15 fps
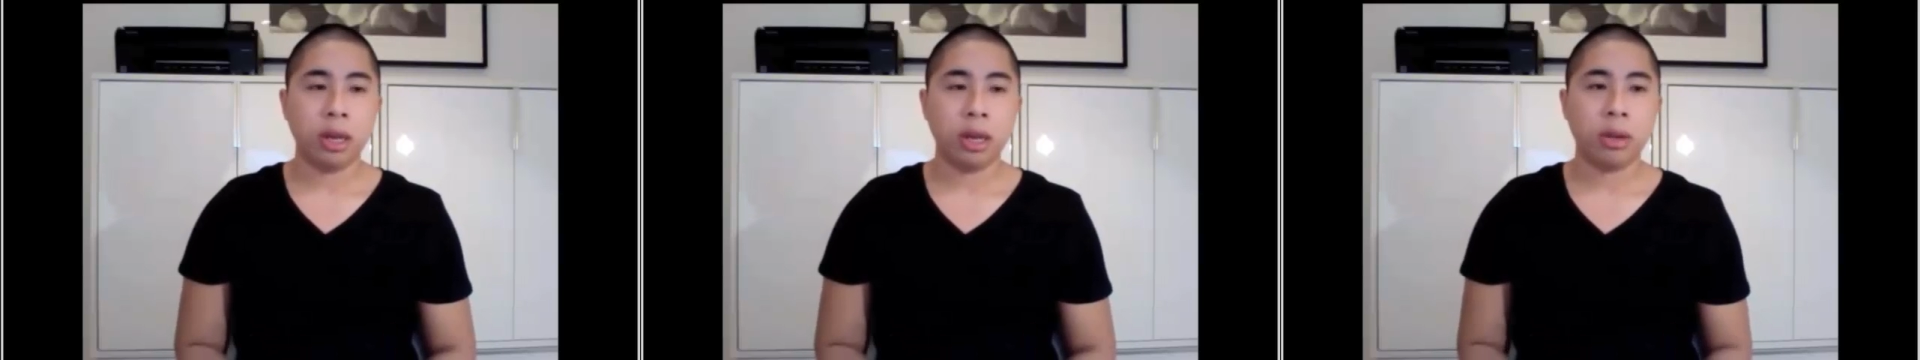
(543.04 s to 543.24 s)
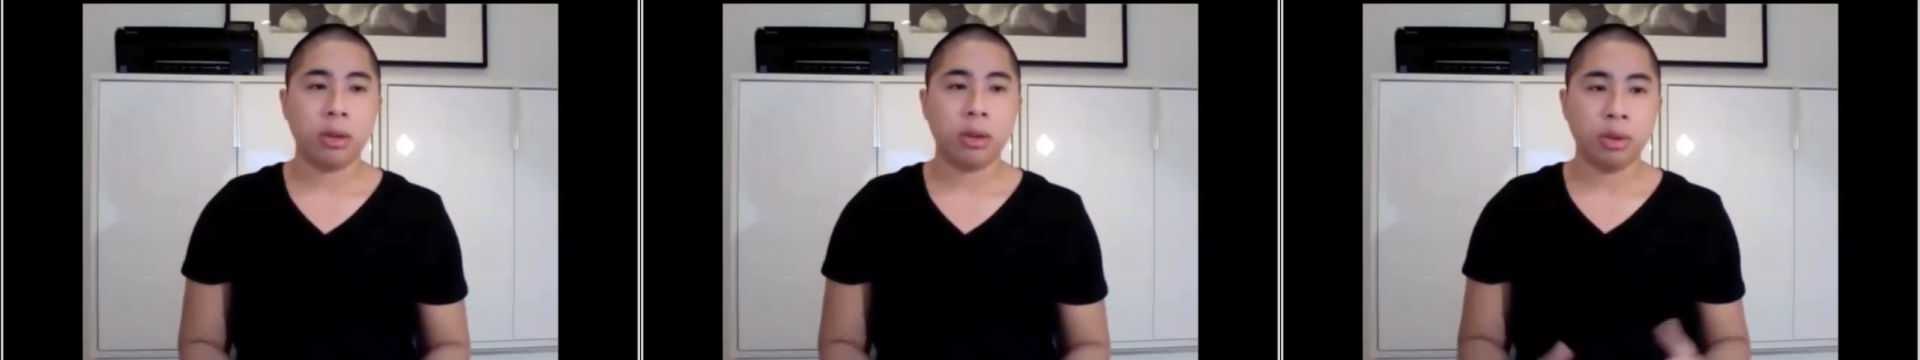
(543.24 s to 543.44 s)

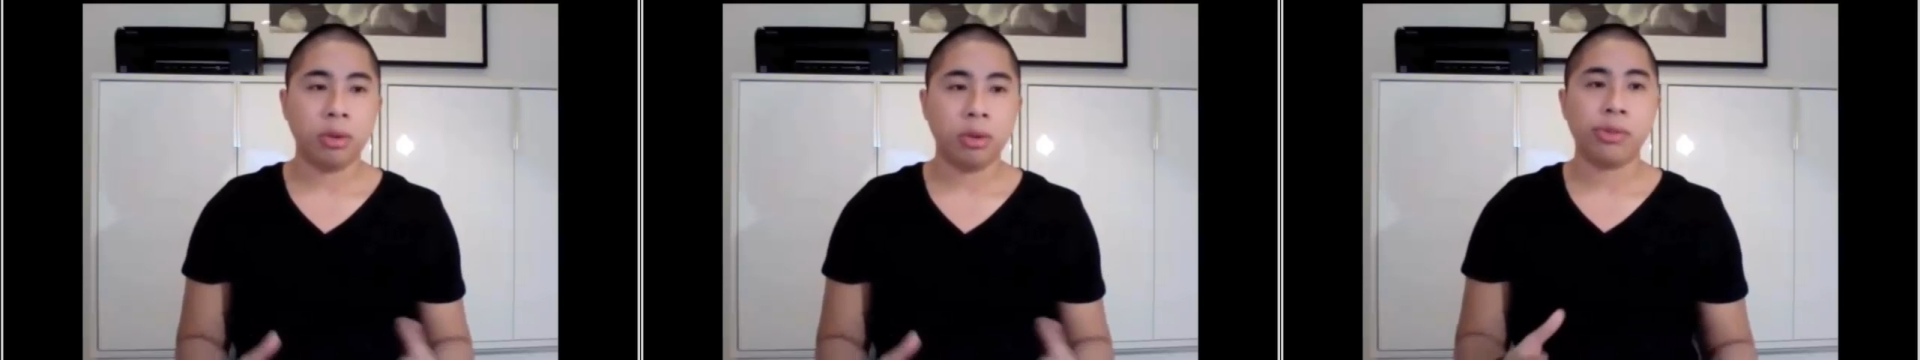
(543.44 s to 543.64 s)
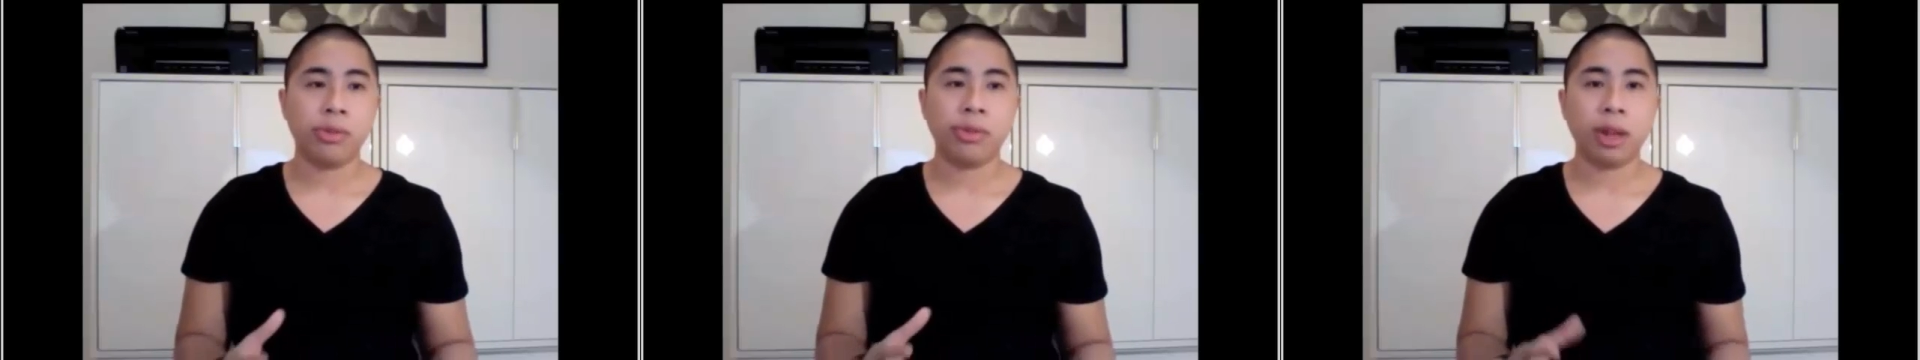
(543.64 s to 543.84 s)

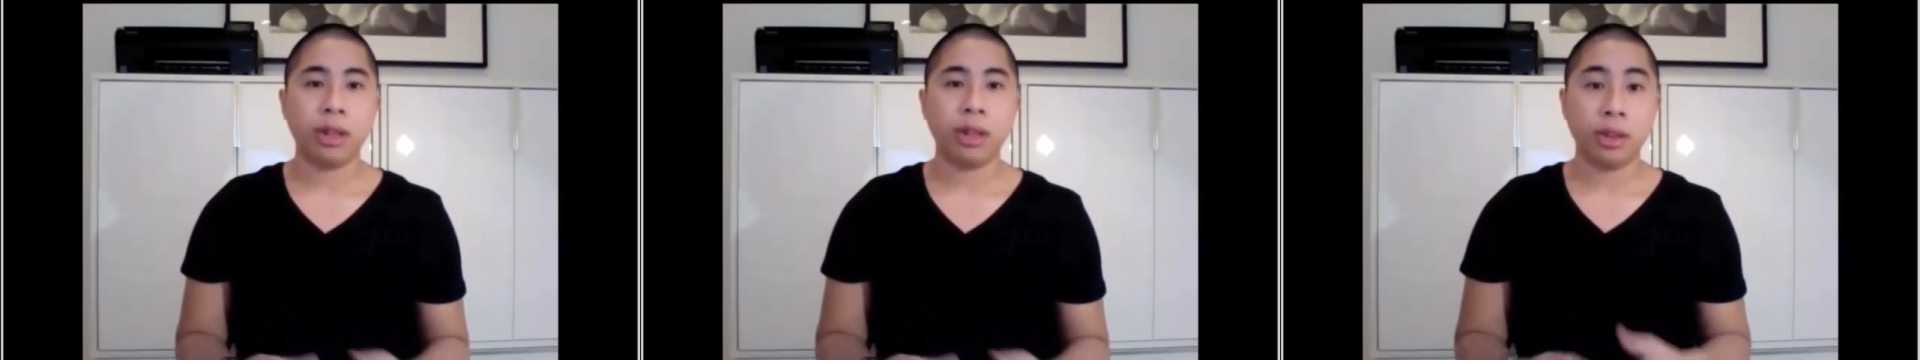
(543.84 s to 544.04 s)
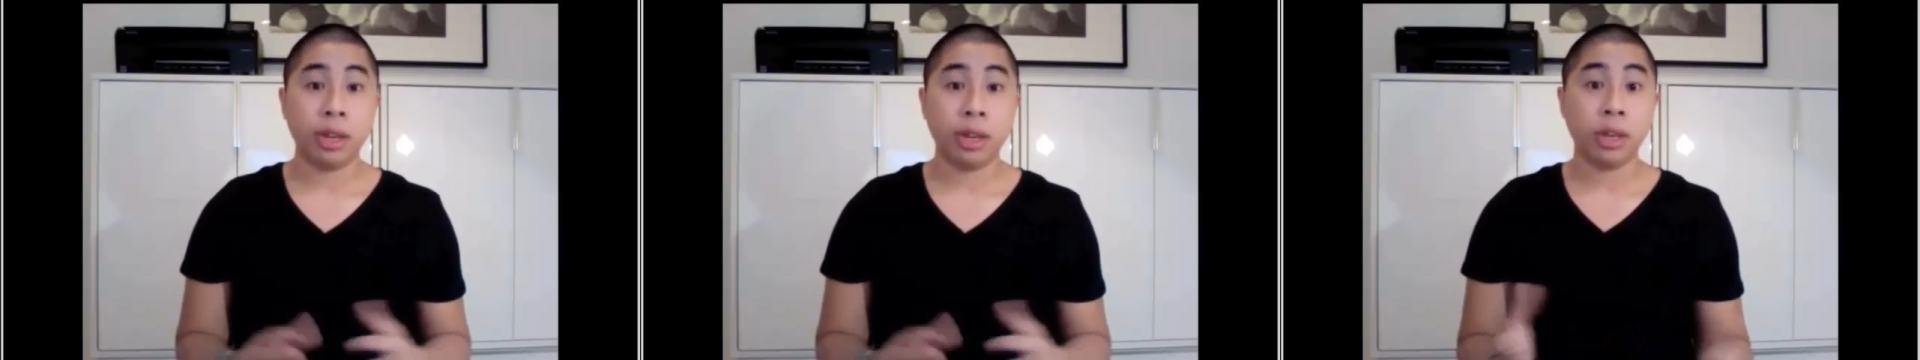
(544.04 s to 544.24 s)
Google
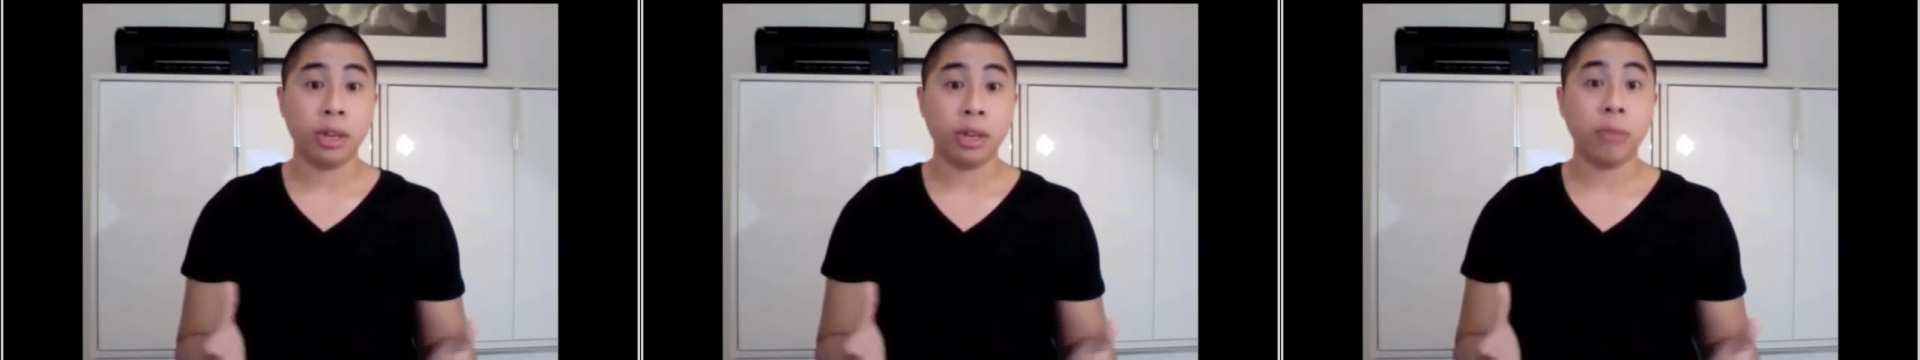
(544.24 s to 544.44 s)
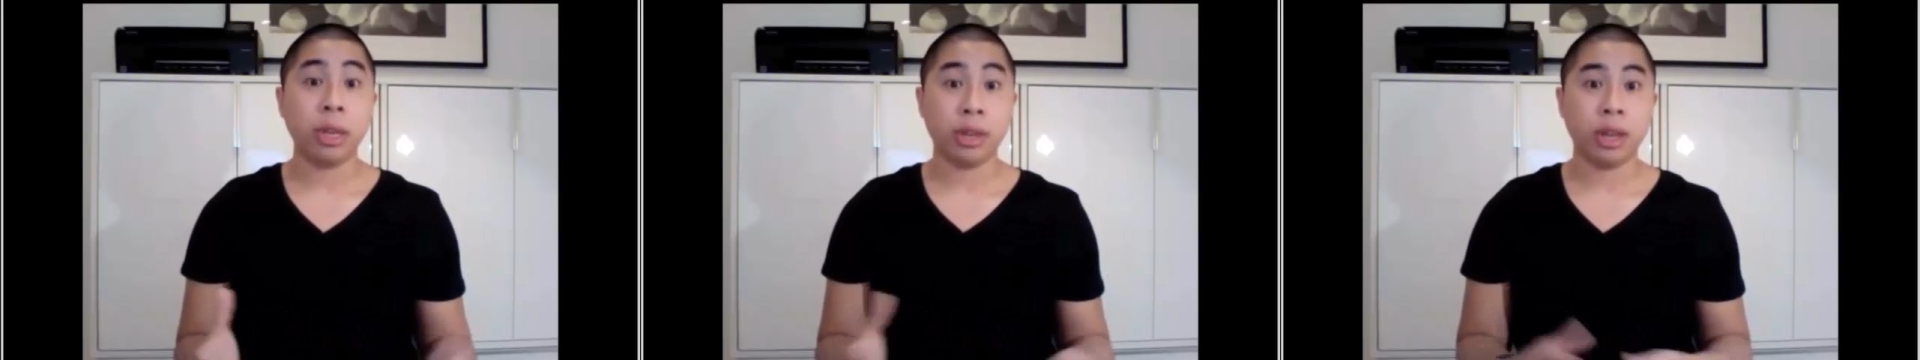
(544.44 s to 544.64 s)
Sniper, the
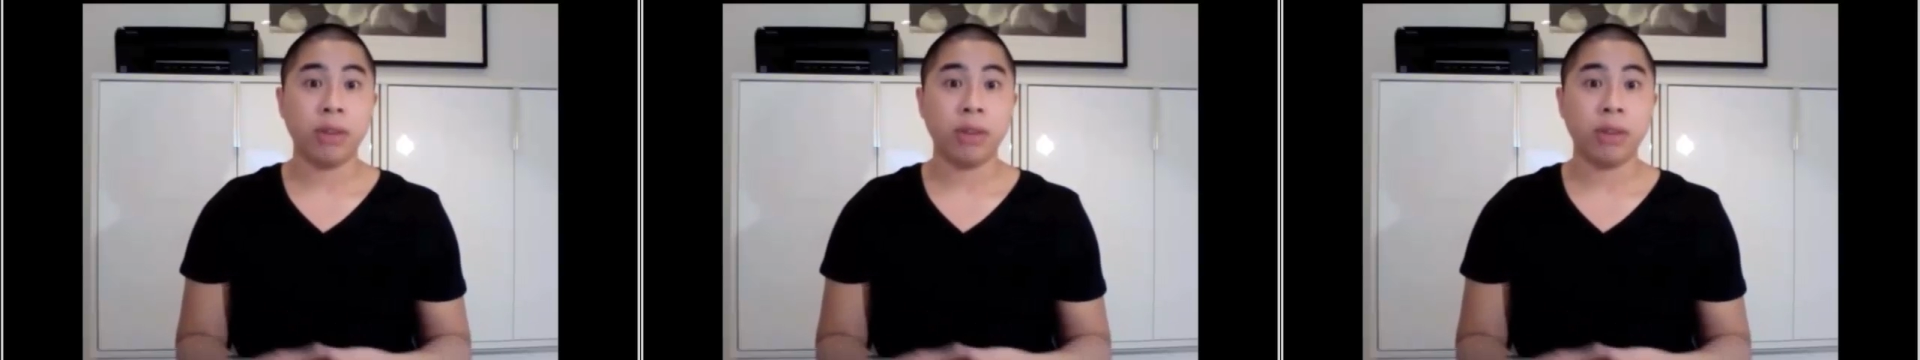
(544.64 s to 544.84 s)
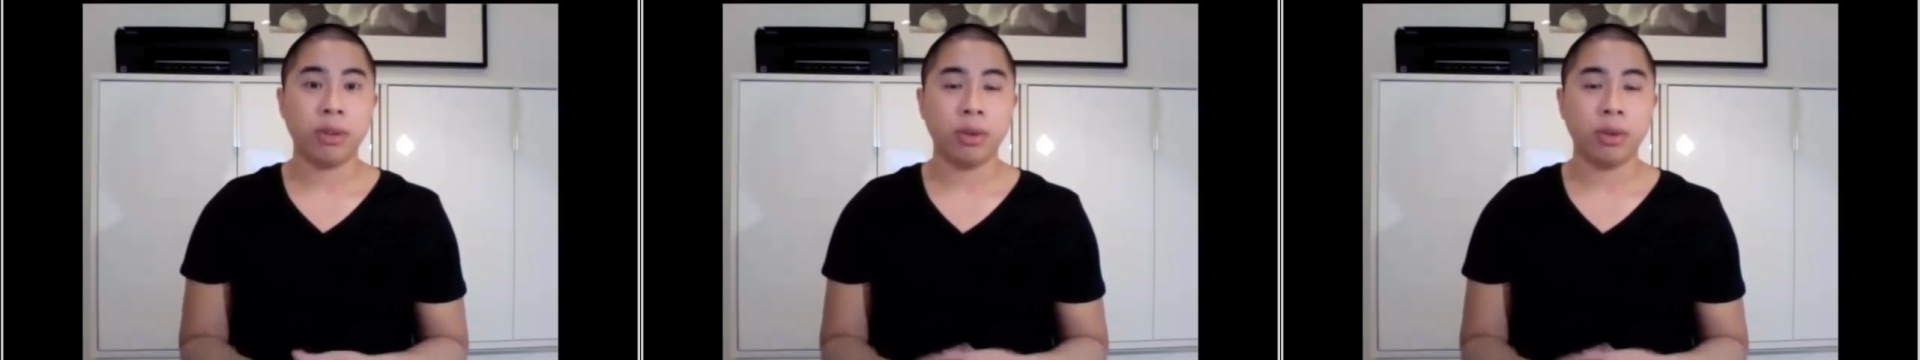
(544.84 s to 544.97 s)
system itself,